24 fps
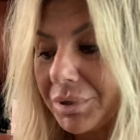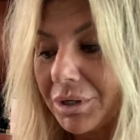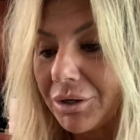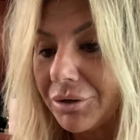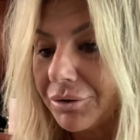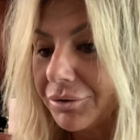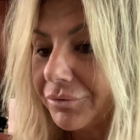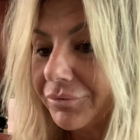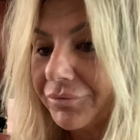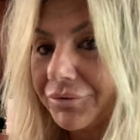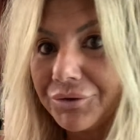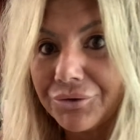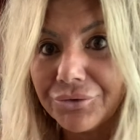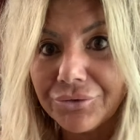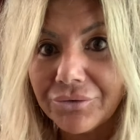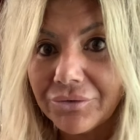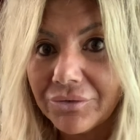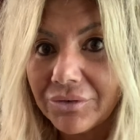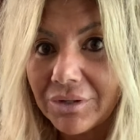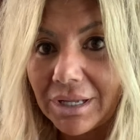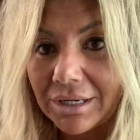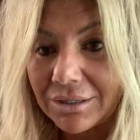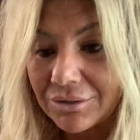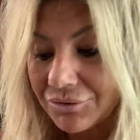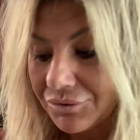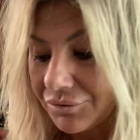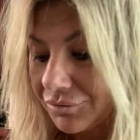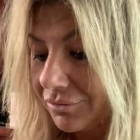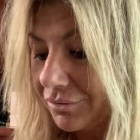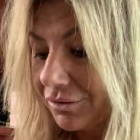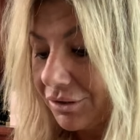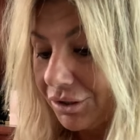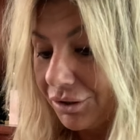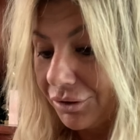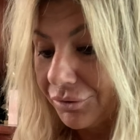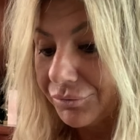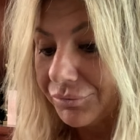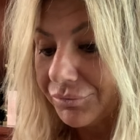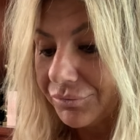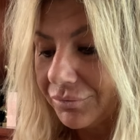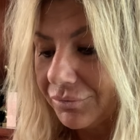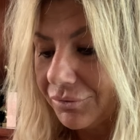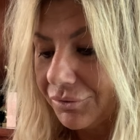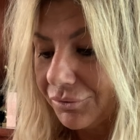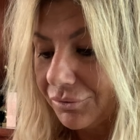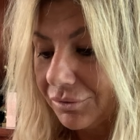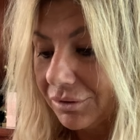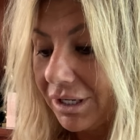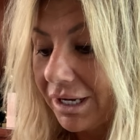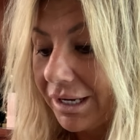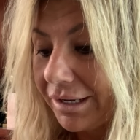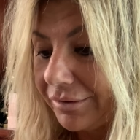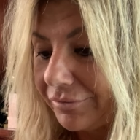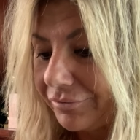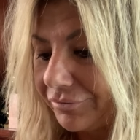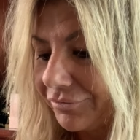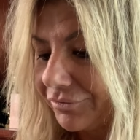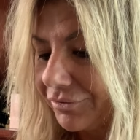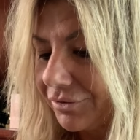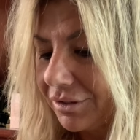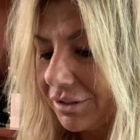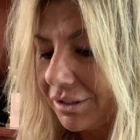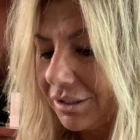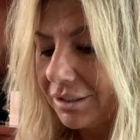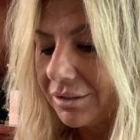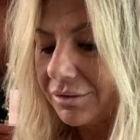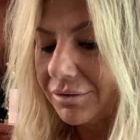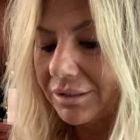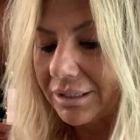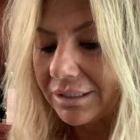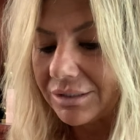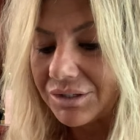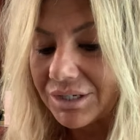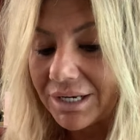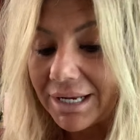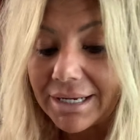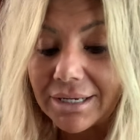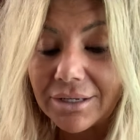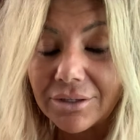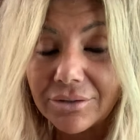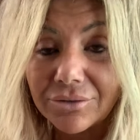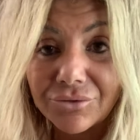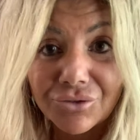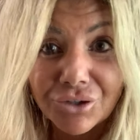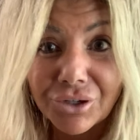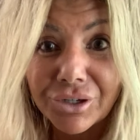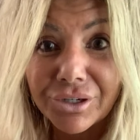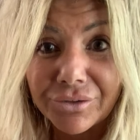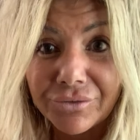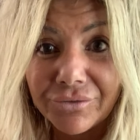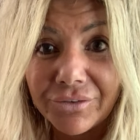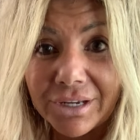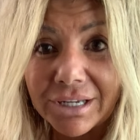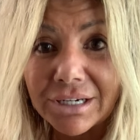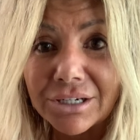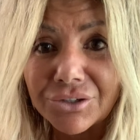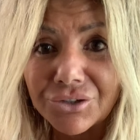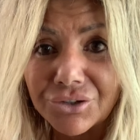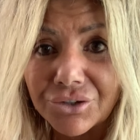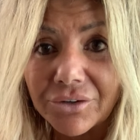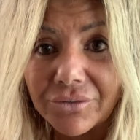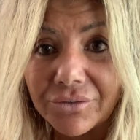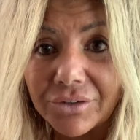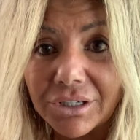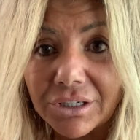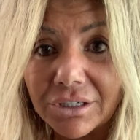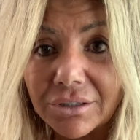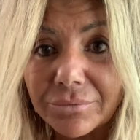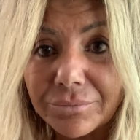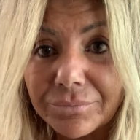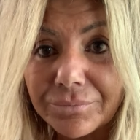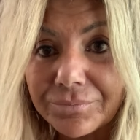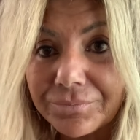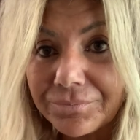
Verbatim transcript: part of your sec, you know, your life and, and take, took advantage of it.